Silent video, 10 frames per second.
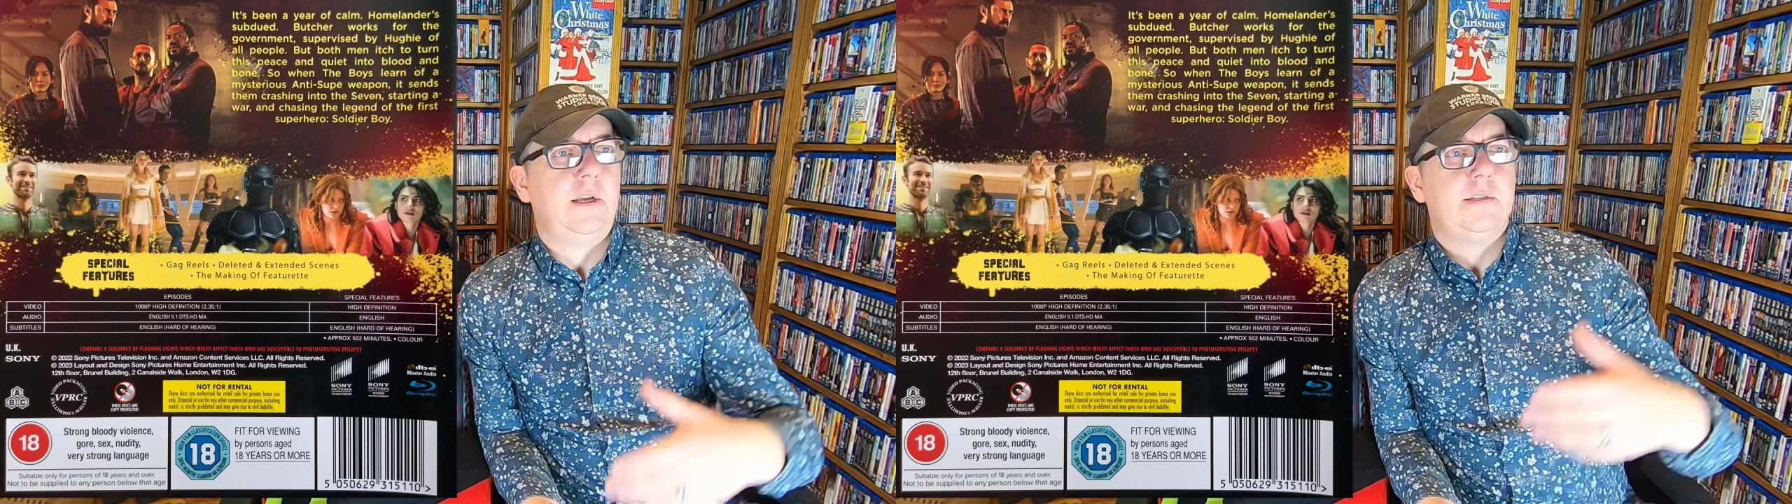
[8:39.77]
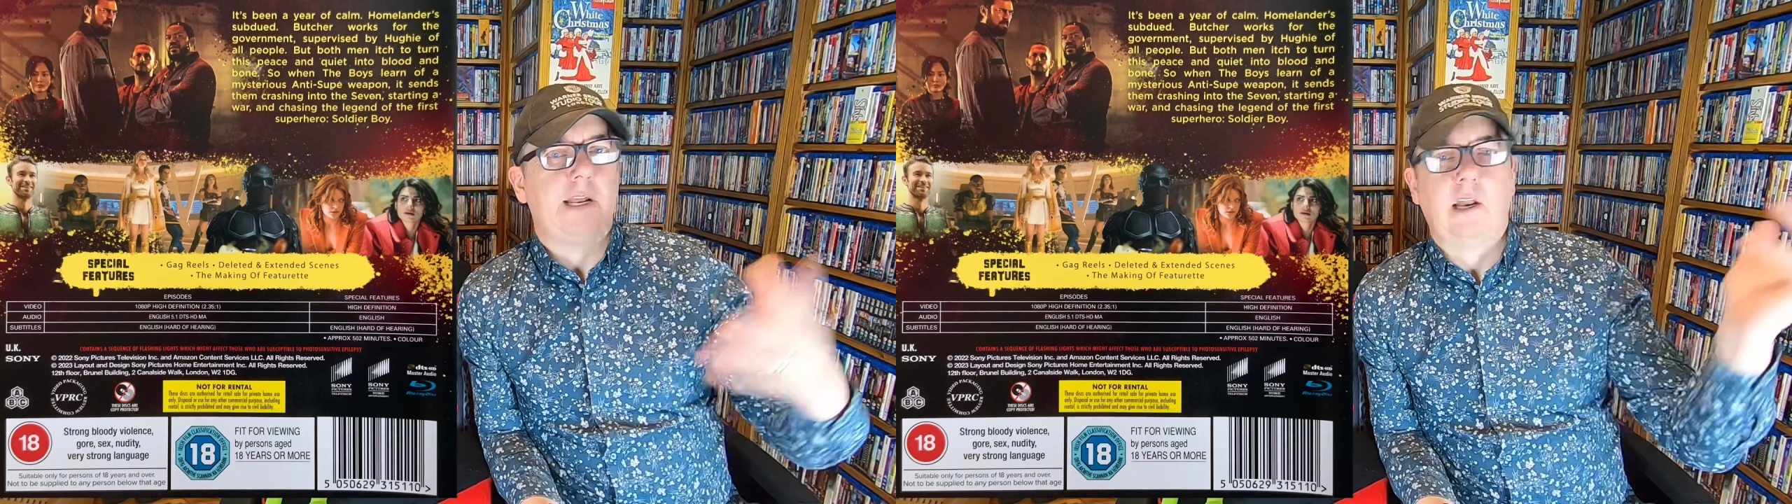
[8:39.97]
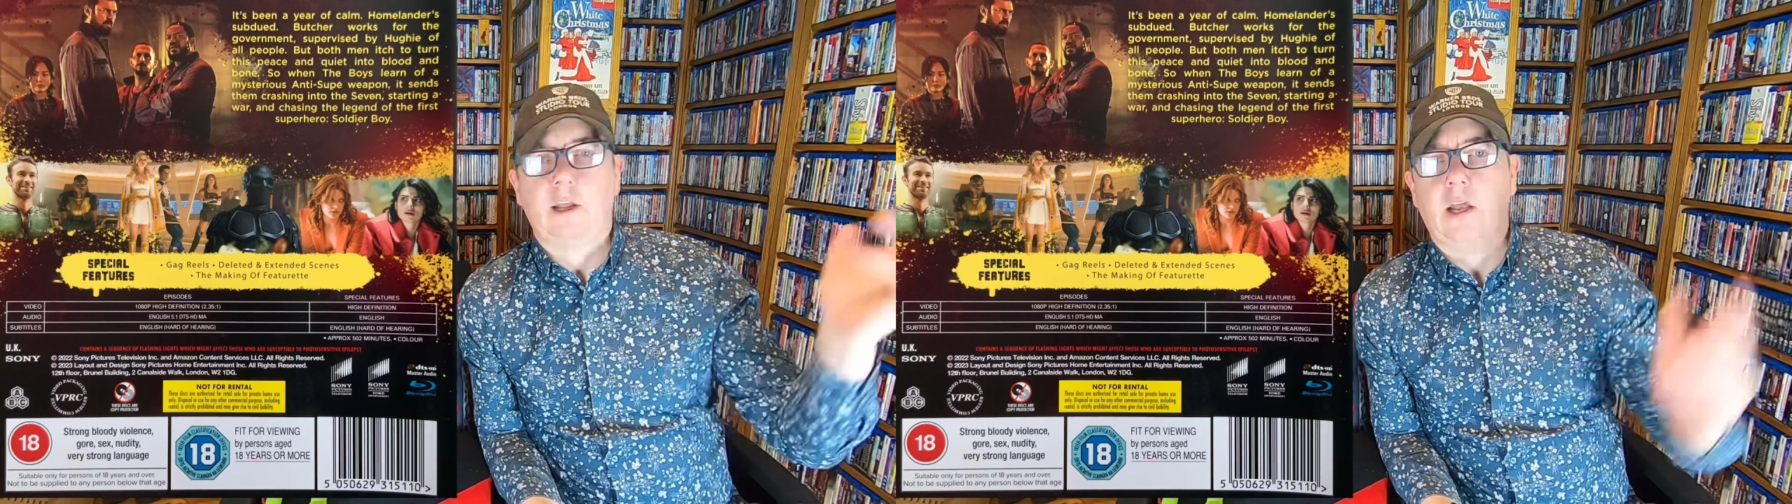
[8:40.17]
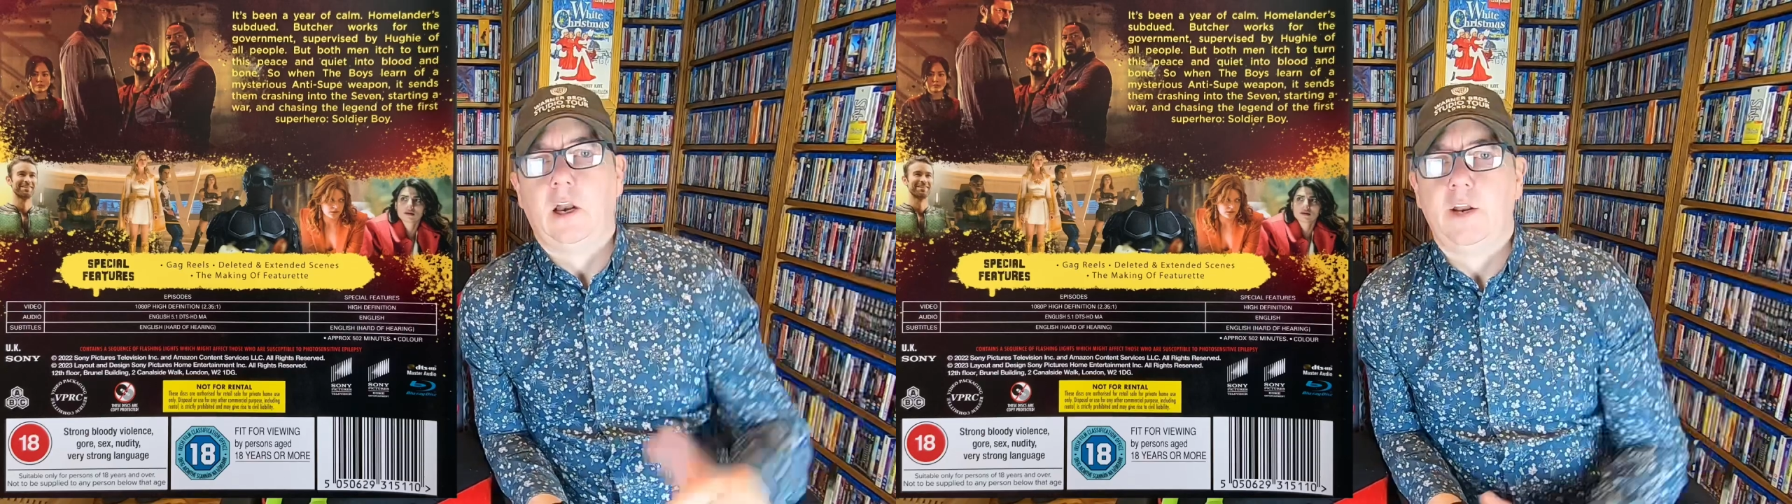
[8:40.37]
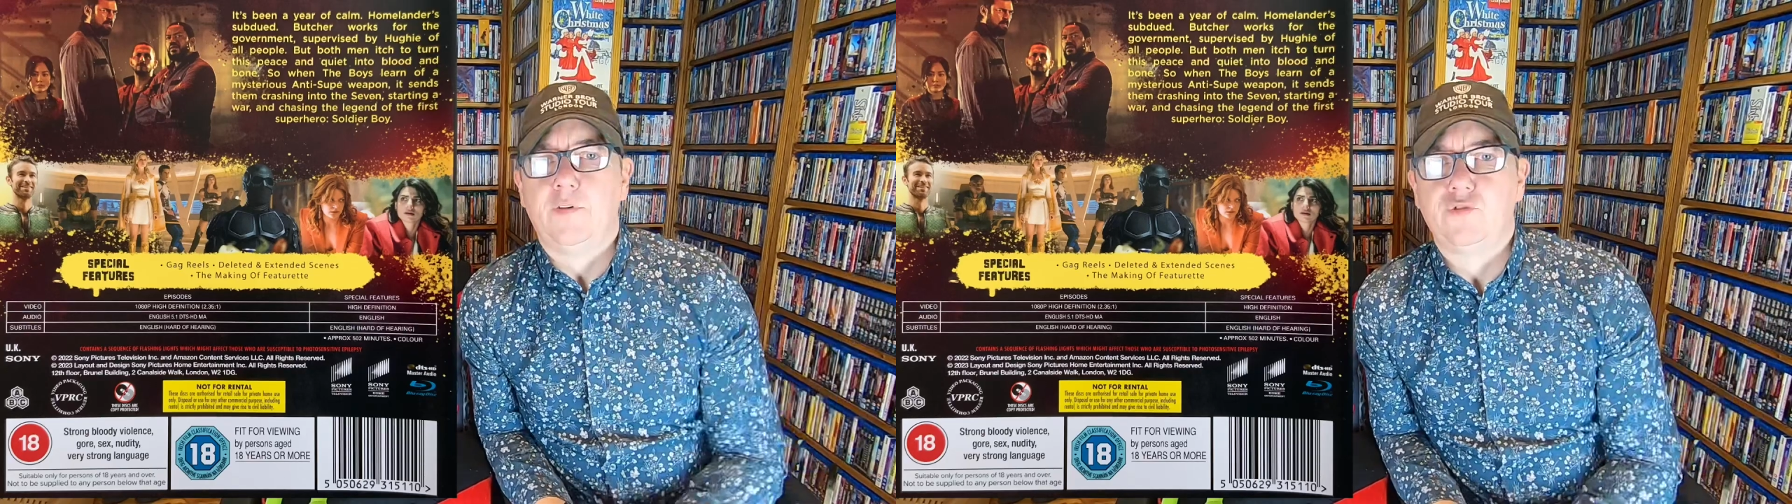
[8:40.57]
sound like a
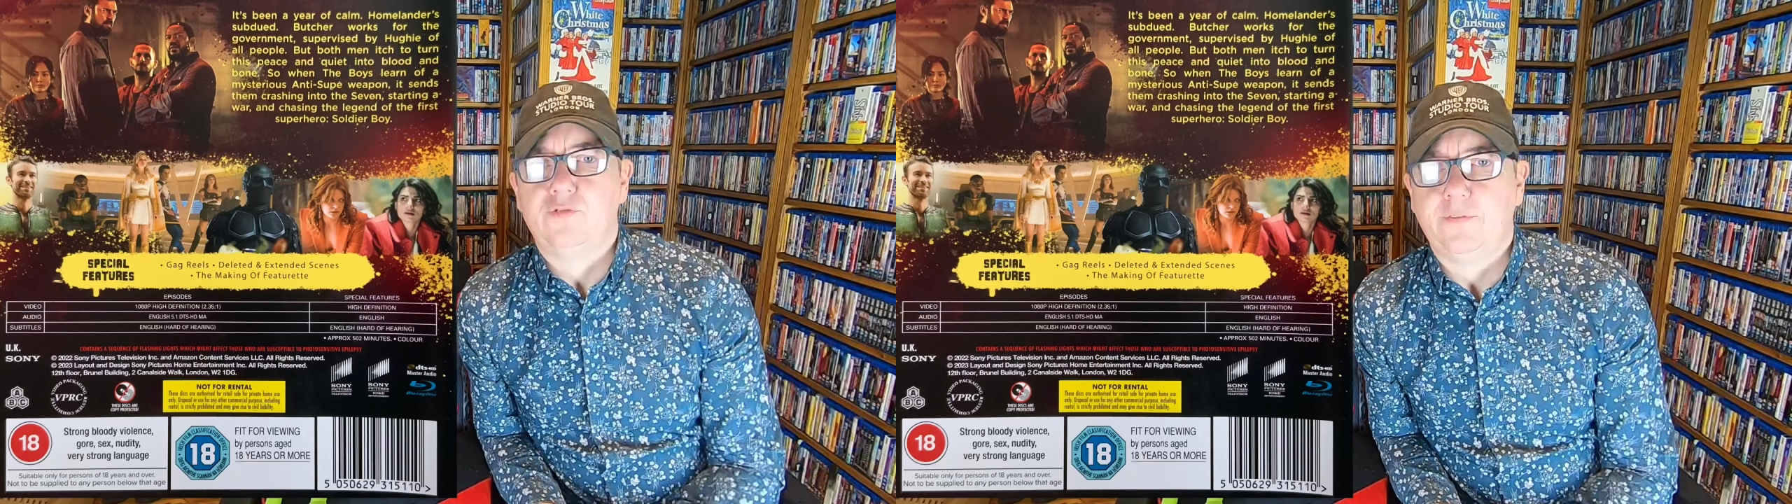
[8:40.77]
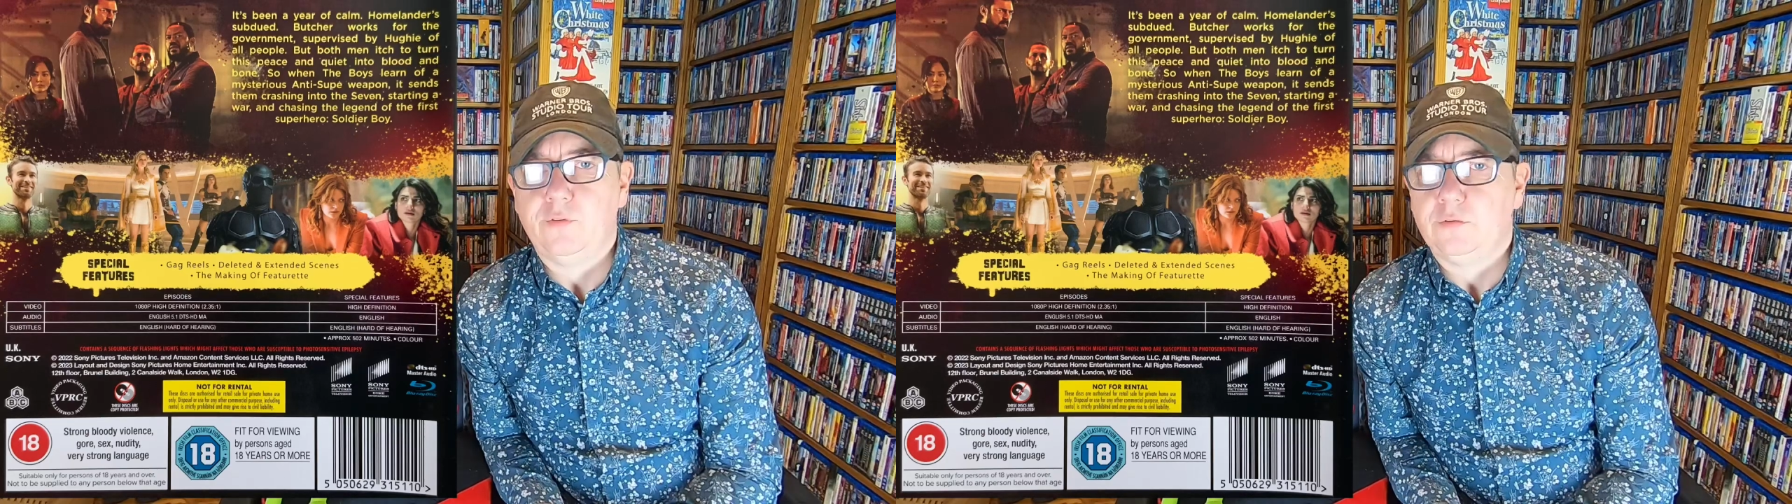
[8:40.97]
load of old drivel.